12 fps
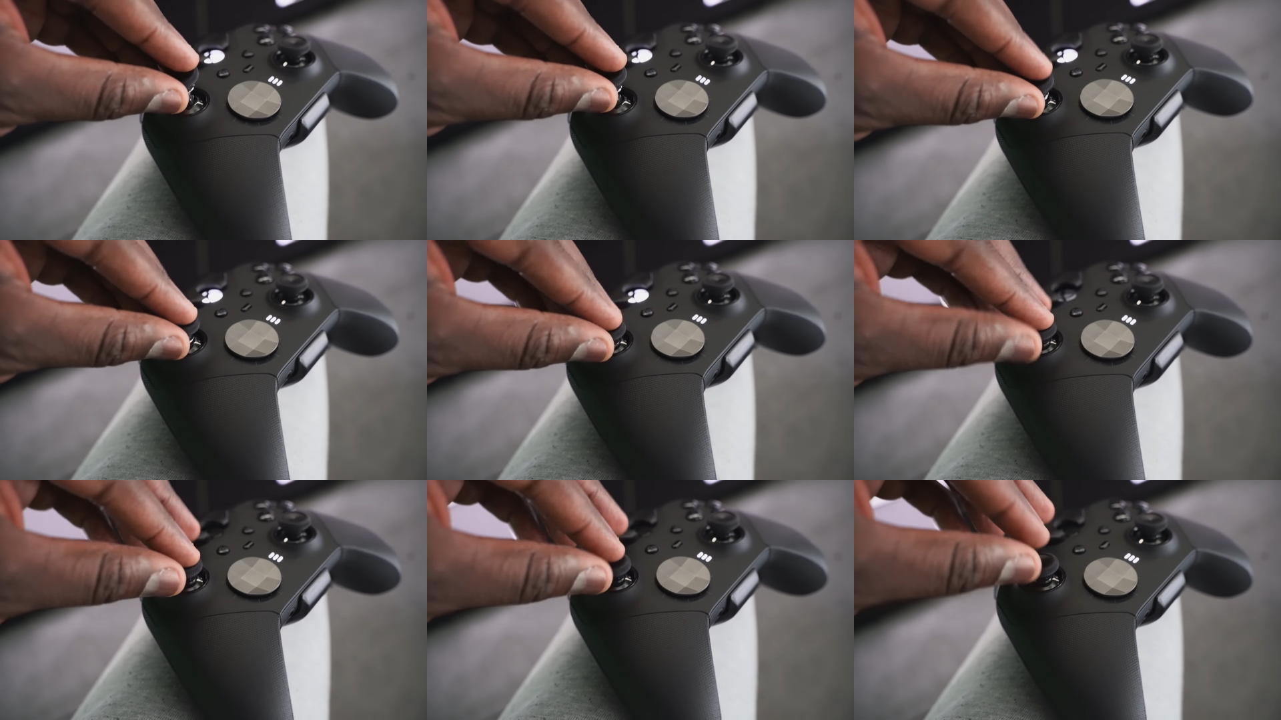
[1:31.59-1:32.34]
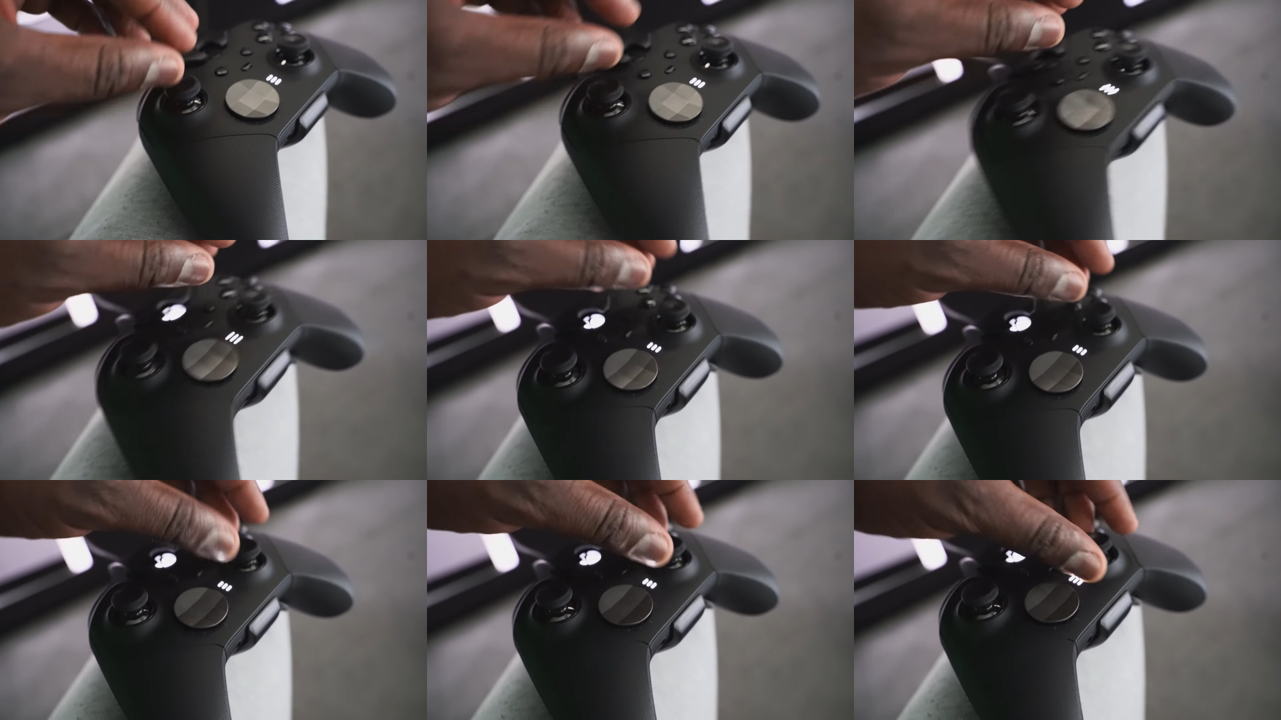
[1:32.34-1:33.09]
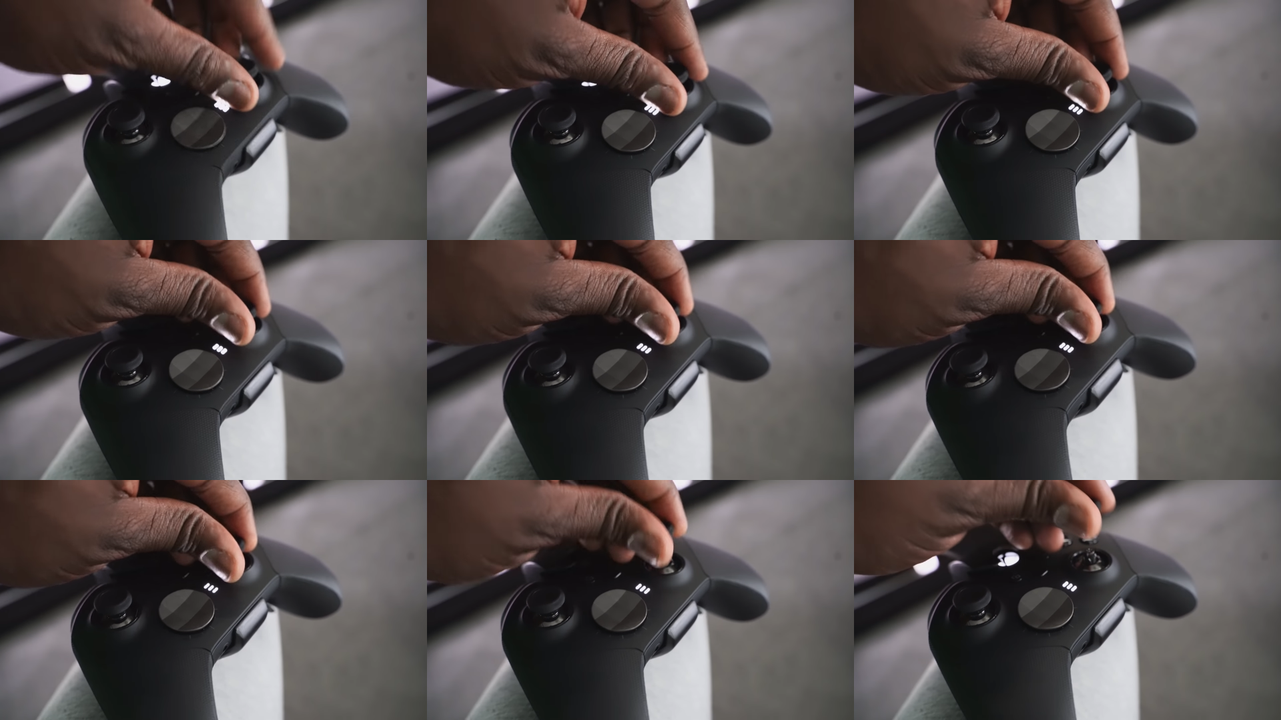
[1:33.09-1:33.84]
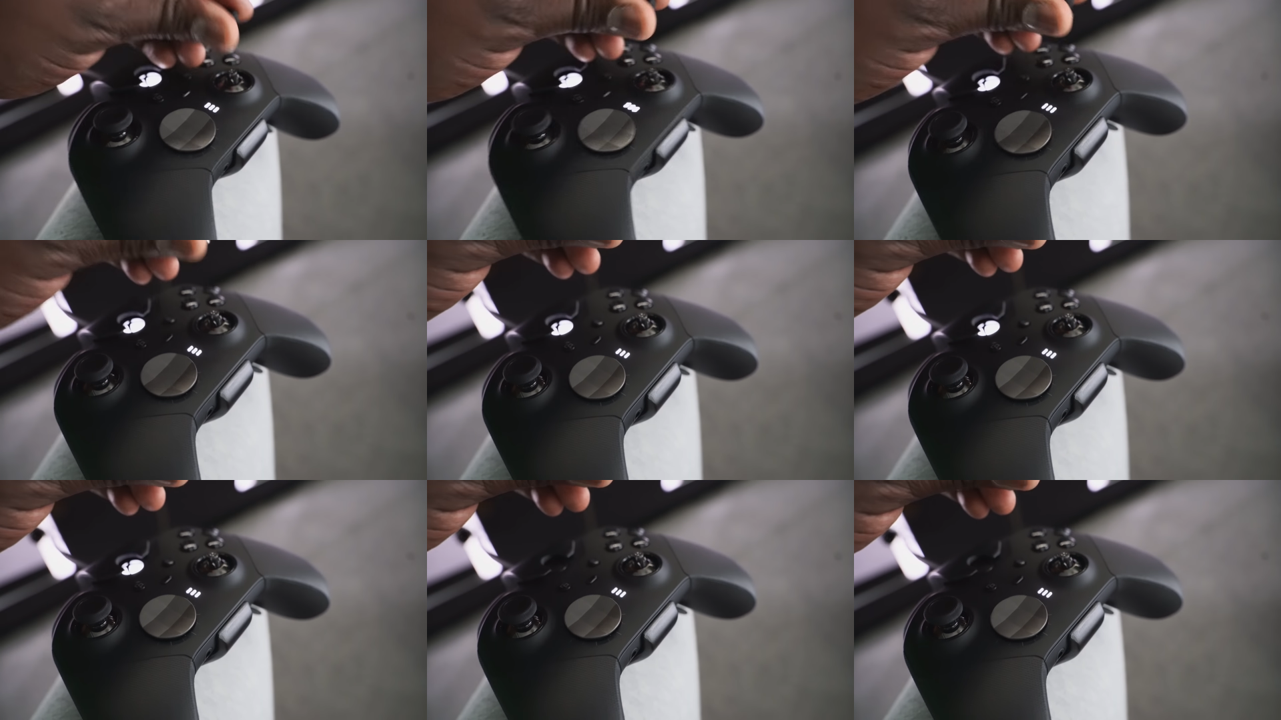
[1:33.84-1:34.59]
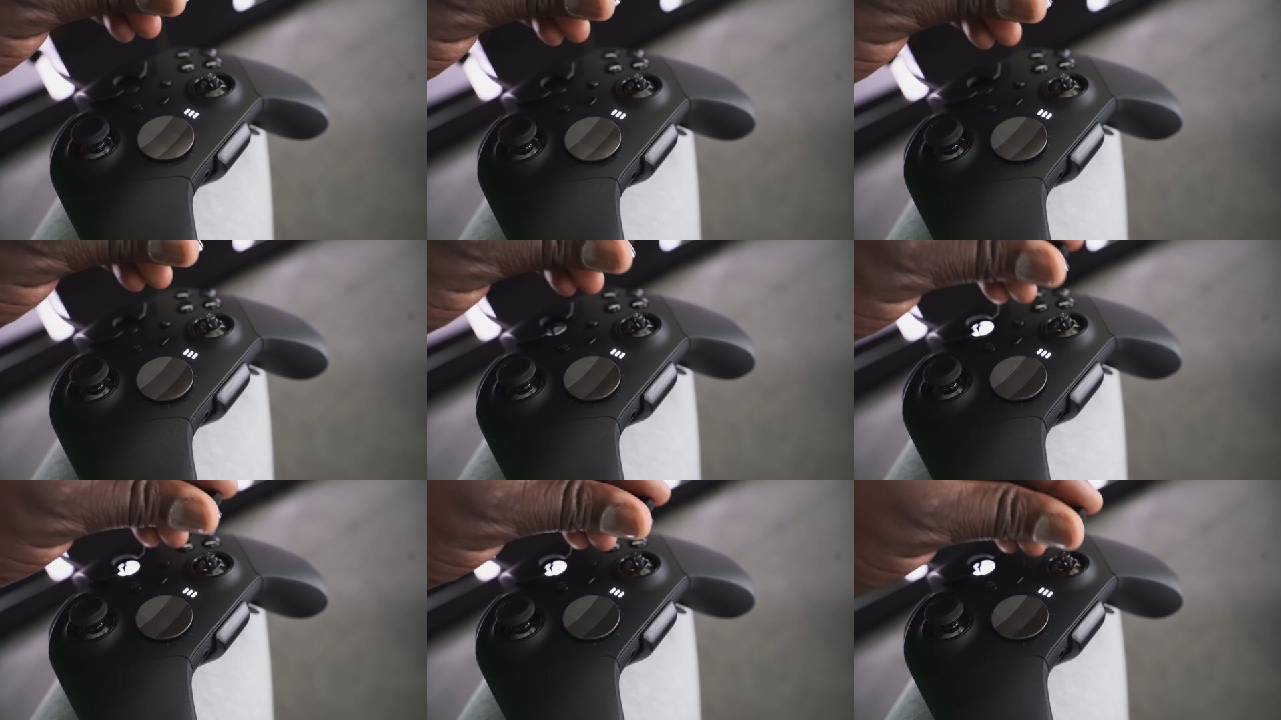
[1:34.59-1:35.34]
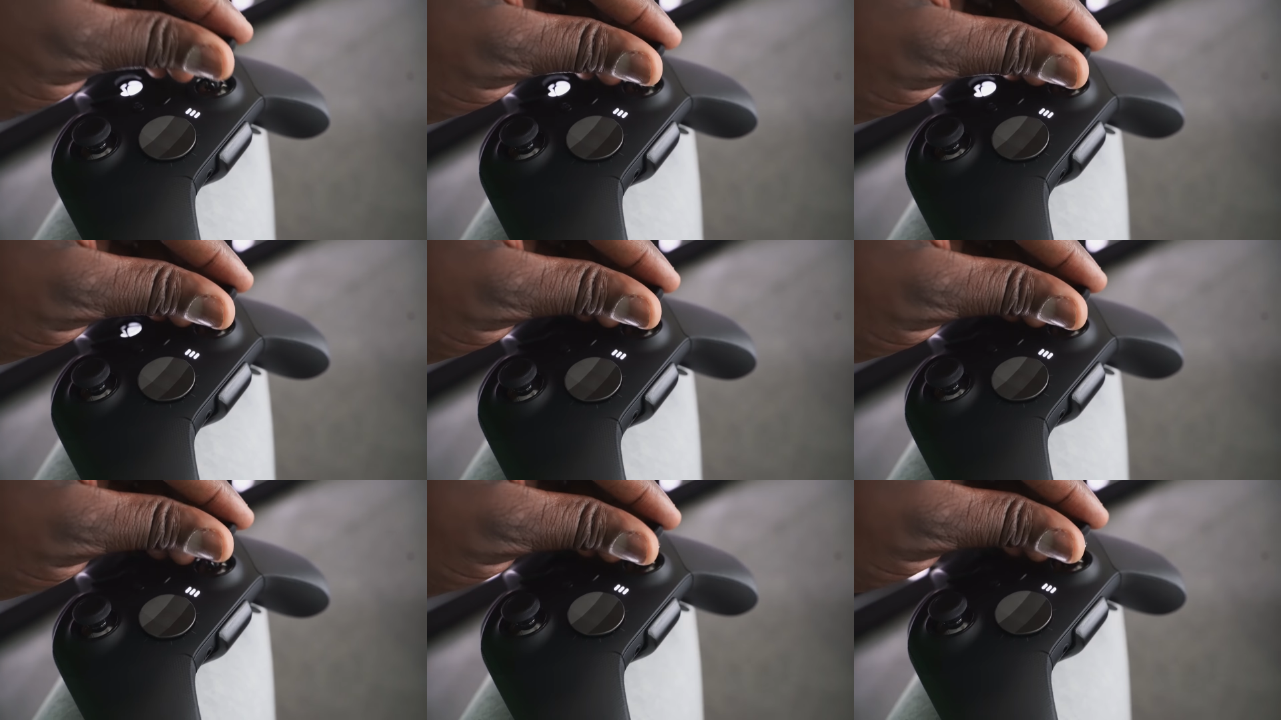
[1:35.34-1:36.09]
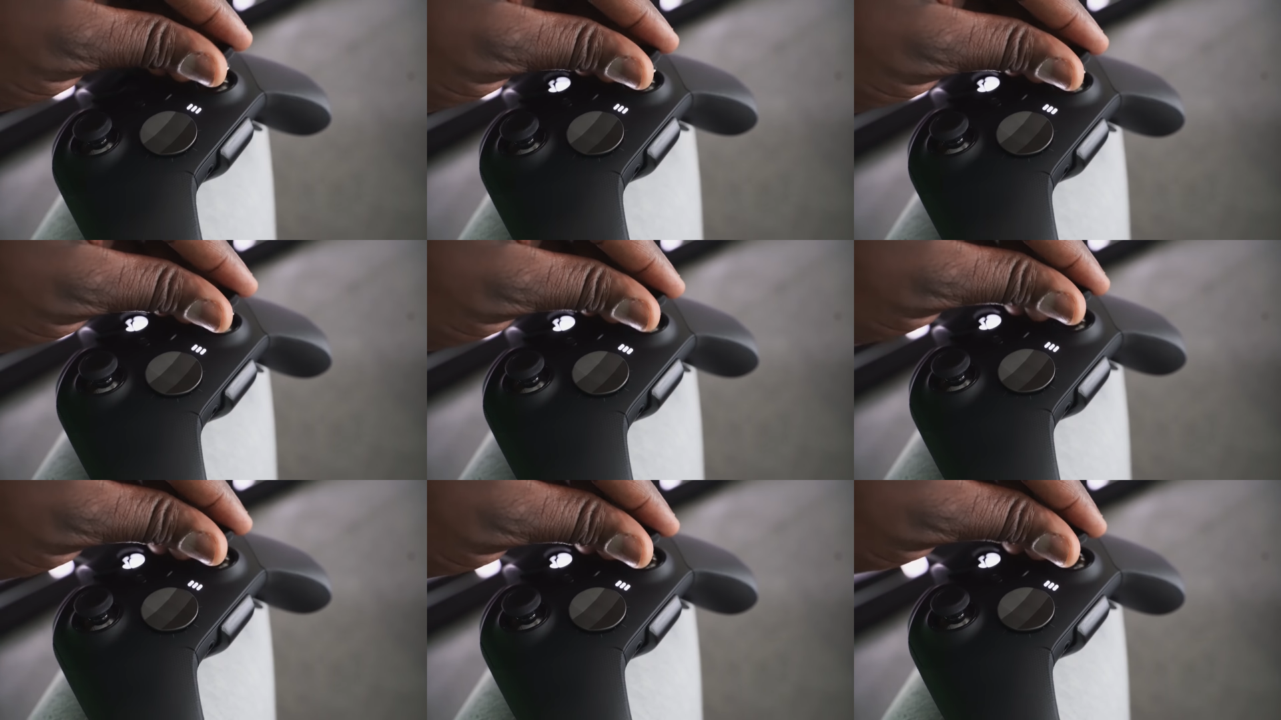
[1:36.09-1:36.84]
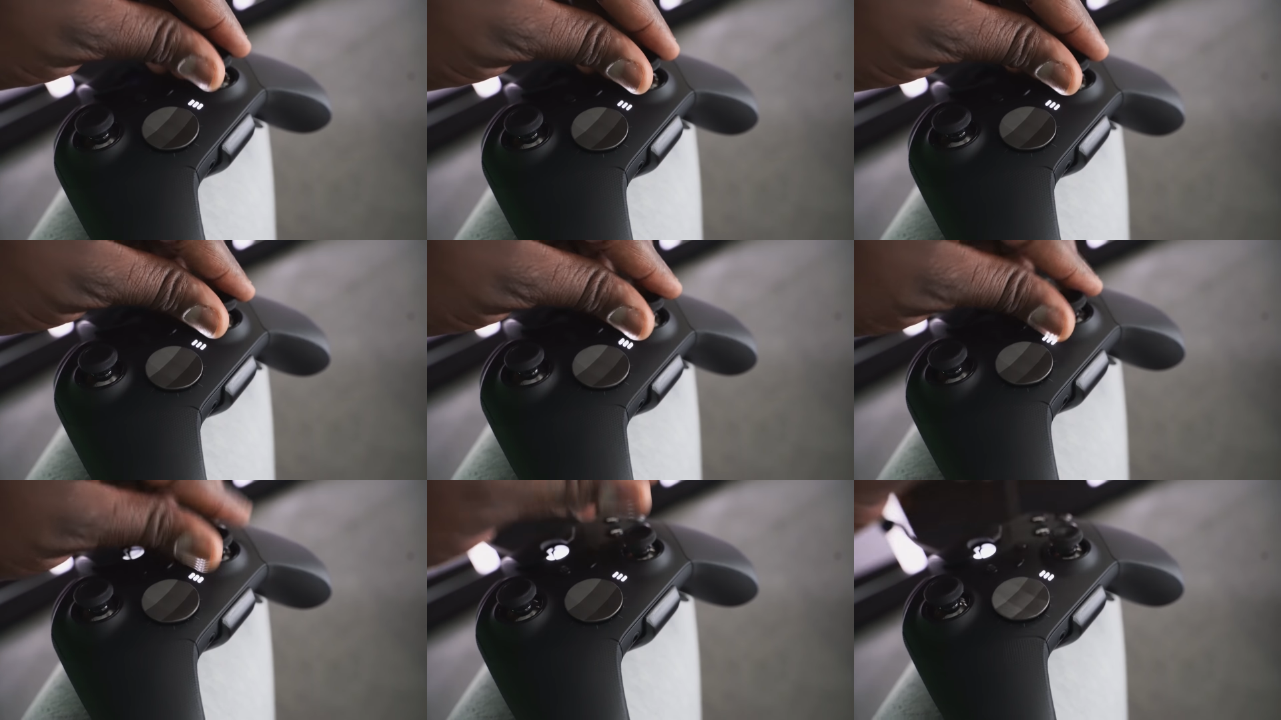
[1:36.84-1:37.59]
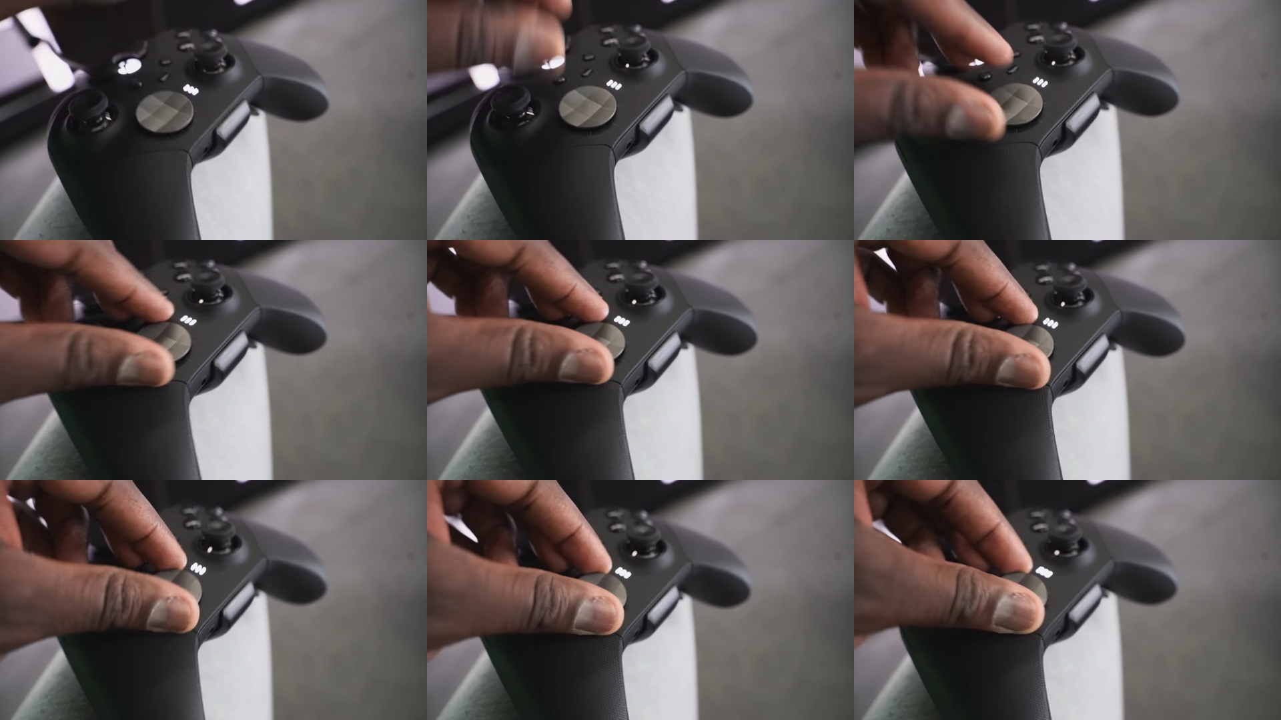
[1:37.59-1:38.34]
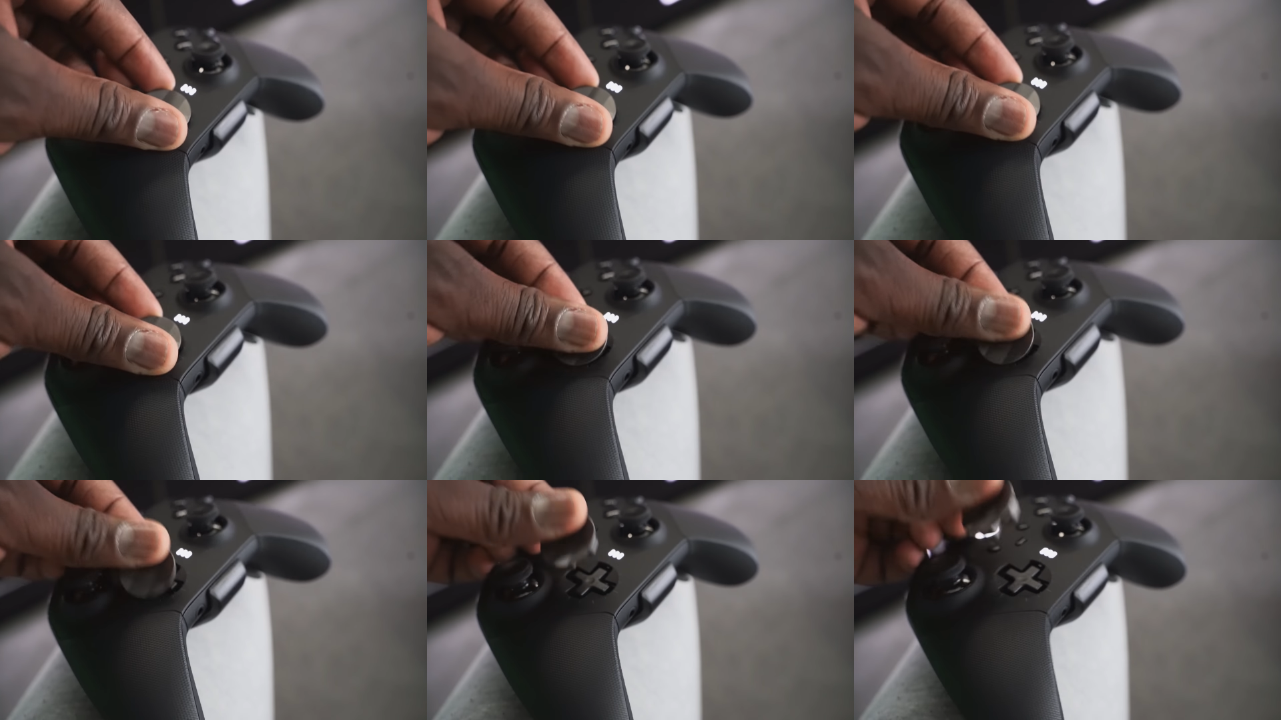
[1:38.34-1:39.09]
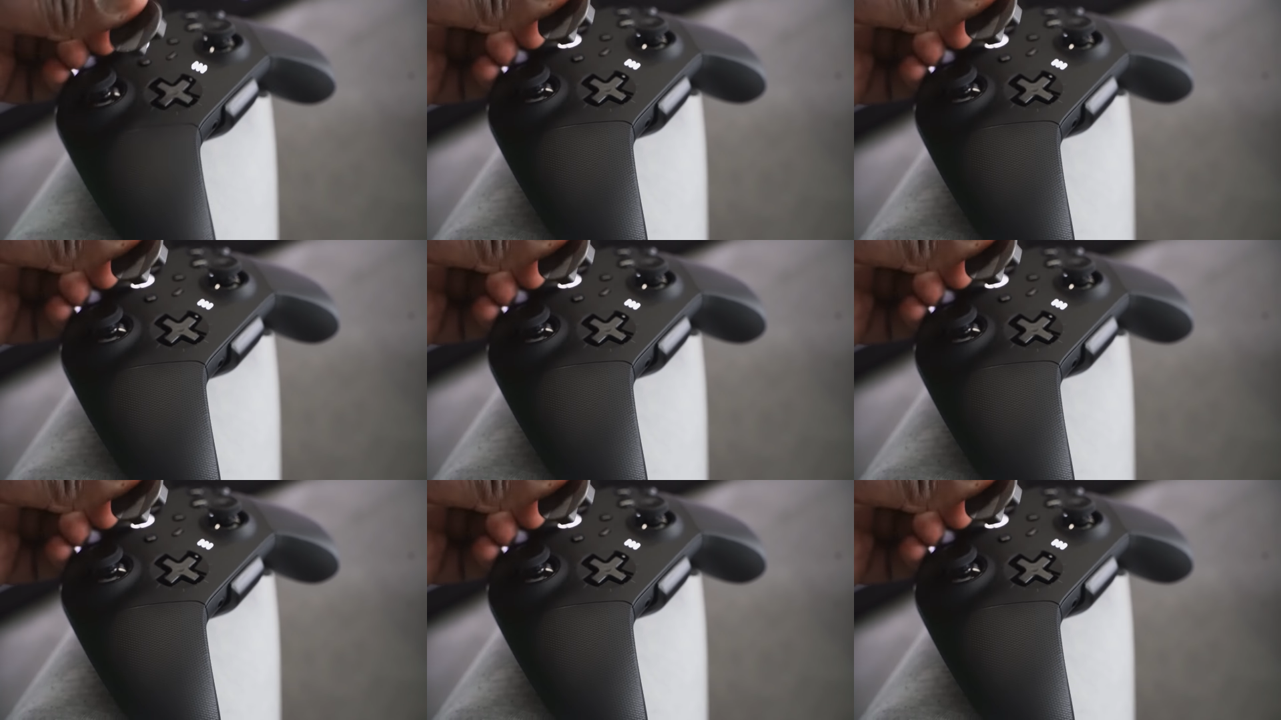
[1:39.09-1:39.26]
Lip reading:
(no speaker visible)